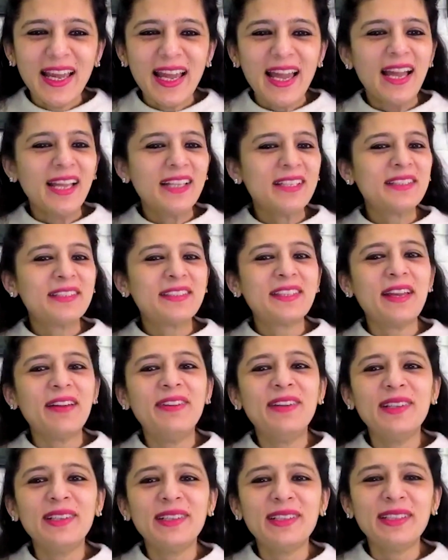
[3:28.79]
and
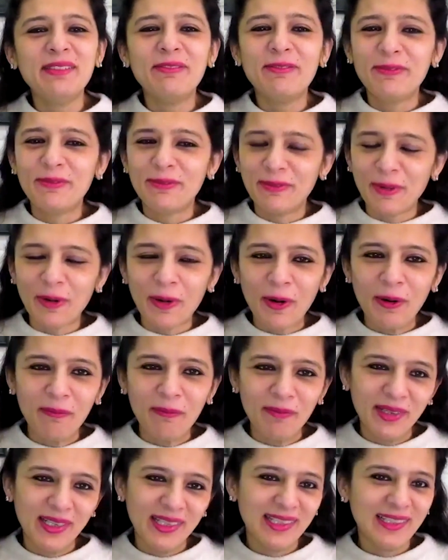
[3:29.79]
74
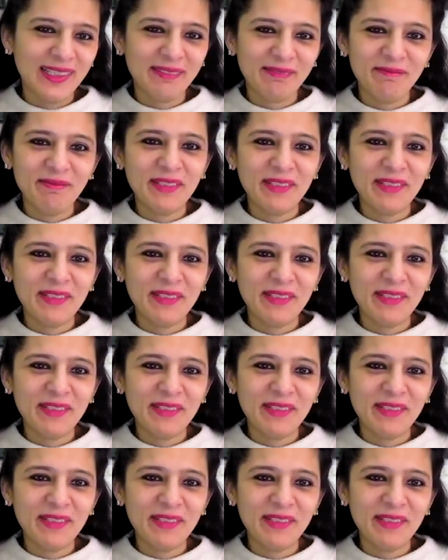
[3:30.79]
million